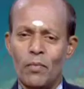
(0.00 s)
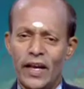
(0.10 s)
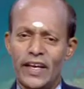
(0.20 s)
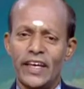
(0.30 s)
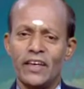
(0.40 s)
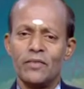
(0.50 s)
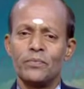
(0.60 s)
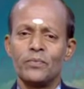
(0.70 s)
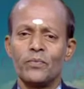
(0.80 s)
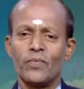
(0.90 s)
mining,
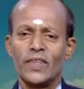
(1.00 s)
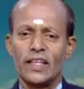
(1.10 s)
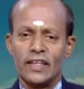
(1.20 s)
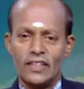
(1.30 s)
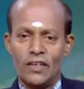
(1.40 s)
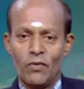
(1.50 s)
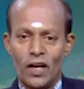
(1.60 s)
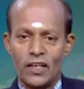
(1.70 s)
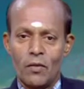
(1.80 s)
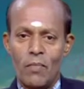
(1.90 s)
the
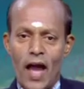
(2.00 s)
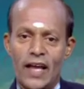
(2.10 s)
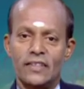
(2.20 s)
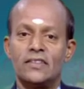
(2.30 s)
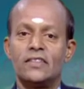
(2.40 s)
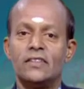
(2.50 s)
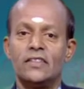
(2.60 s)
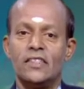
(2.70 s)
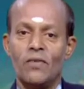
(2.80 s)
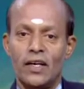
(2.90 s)
water banks,
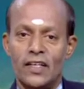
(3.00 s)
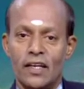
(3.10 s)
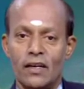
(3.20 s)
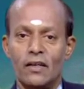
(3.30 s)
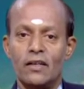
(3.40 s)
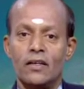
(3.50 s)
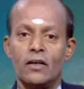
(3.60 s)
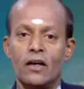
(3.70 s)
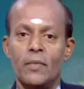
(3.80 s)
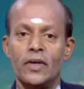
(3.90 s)
the water
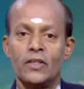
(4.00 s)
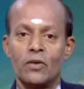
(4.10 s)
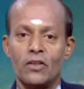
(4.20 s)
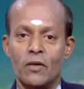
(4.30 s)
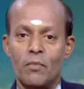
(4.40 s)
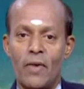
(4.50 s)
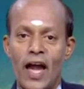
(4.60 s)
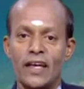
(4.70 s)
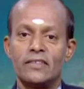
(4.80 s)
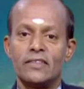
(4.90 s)
coming through the
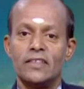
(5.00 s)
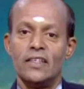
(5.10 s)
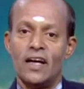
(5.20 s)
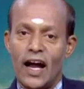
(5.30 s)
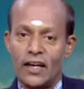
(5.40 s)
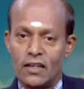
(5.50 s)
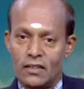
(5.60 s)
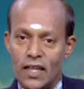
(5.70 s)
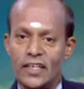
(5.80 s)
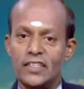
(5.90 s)
banks, and
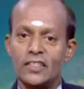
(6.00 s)
that